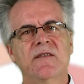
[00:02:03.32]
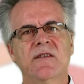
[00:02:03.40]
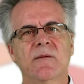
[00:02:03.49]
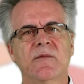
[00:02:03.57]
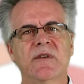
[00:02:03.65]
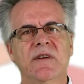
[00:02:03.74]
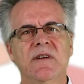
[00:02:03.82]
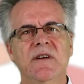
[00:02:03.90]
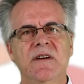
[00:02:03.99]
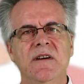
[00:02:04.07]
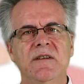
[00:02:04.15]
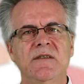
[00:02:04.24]
something,
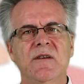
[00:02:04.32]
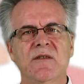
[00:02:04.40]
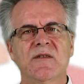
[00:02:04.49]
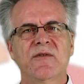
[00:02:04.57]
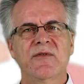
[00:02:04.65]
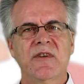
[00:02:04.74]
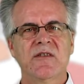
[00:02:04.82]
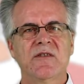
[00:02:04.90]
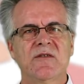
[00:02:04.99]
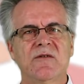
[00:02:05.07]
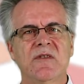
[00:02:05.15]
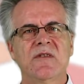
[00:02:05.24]
it is not
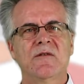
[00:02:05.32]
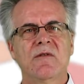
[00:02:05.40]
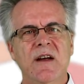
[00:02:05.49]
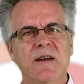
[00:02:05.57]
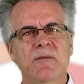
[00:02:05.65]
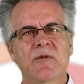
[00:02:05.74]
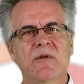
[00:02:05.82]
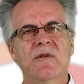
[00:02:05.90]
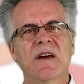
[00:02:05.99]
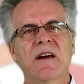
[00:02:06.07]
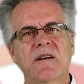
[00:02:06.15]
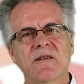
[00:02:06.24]
sufficient to describe or
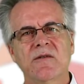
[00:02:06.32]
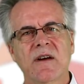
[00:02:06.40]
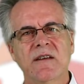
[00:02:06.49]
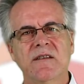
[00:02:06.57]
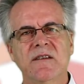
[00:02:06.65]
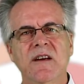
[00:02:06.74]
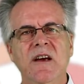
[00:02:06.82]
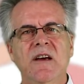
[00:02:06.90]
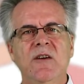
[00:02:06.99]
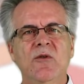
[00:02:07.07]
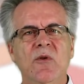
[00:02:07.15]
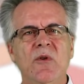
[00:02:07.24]
characterize it,
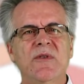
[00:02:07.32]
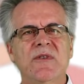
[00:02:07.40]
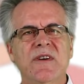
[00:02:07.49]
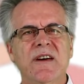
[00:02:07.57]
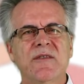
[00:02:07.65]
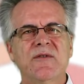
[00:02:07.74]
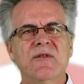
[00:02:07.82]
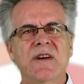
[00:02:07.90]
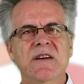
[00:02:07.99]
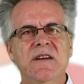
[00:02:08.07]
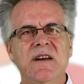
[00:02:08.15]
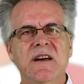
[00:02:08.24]
you also have to
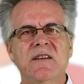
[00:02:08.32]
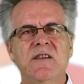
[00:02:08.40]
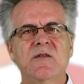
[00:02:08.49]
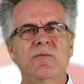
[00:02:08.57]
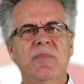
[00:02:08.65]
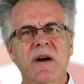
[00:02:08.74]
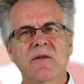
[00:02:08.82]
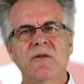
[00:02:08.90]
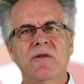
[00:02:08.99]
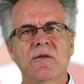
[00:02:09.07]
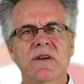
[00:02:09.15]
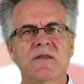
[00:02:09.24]
indicate its
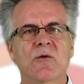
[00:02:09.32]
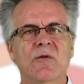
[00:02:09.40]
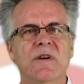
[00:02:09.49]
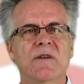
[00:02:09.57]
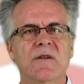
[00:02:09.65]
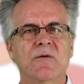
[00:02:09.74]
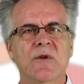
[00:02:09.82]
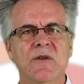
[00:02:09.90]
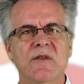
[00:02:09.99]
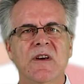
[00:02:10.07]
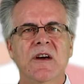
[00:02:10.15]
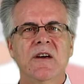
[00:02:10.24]
boundaries, or in other
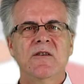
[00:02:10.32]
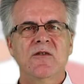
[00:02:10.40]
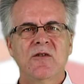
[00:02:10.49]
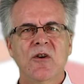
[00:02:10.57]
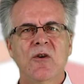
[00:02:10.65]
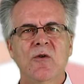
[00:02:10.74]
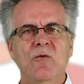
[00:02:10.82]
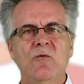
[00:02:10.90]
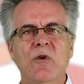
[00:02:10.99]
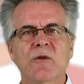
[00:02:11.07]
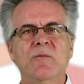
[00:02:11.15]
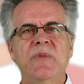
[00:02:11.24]
words, show
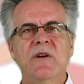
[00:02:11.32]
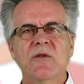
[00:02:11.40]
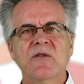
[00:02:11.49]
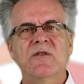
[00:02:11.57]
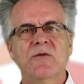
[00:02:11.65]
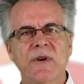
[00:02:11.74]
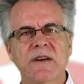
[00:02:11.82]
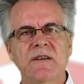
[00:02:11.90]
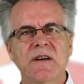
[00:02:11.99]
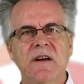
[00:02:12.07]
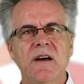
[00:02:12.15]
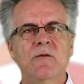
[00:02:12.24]
what belongs to it
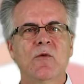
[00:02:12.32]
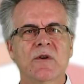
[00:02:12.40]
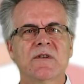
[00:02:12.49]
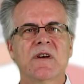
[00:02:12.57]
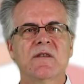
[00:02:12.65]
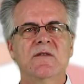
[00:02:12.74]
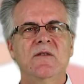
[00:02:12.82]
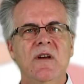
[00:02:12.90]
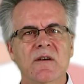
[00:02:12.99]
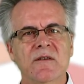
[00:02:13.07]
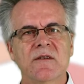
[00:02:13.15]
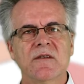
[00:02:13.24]
and what does
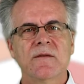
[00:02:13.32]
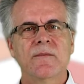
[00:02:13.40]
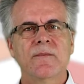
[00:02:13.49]
not.